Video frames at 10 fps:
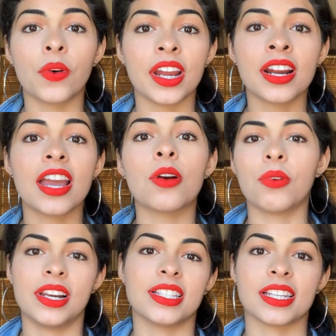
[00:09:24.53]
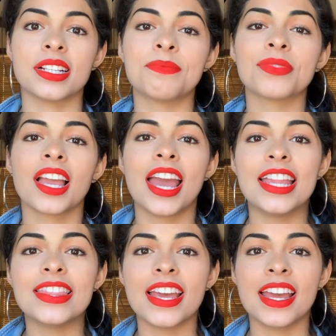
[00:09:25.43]
where, and what is it.
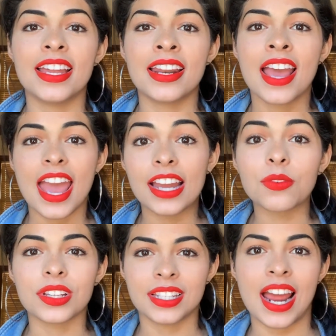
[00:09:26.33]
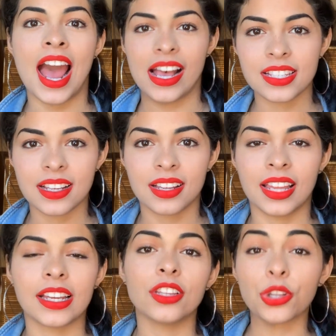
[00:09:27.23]
And then end with an ask,
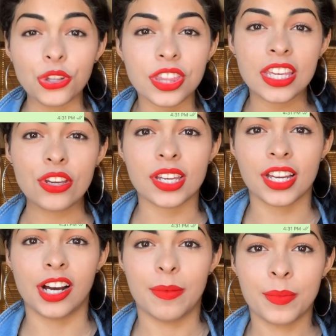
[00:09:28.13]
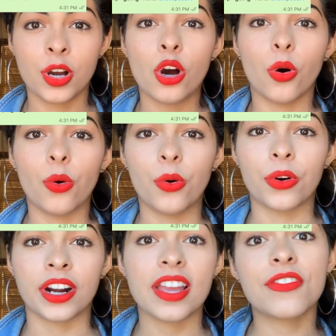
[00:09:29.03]
like, do you think you can come?
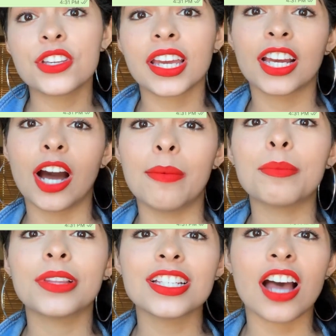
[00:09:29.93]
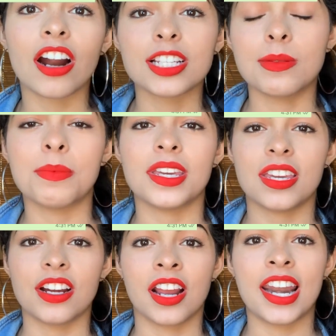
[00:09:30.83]
Or if you can come, please RSVP
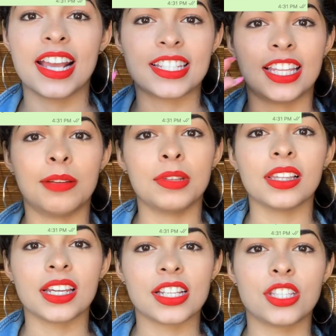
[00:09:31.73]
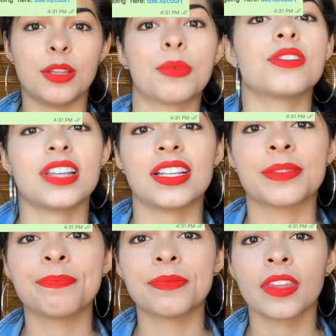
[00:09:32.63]
here, and I send them the link to the protest.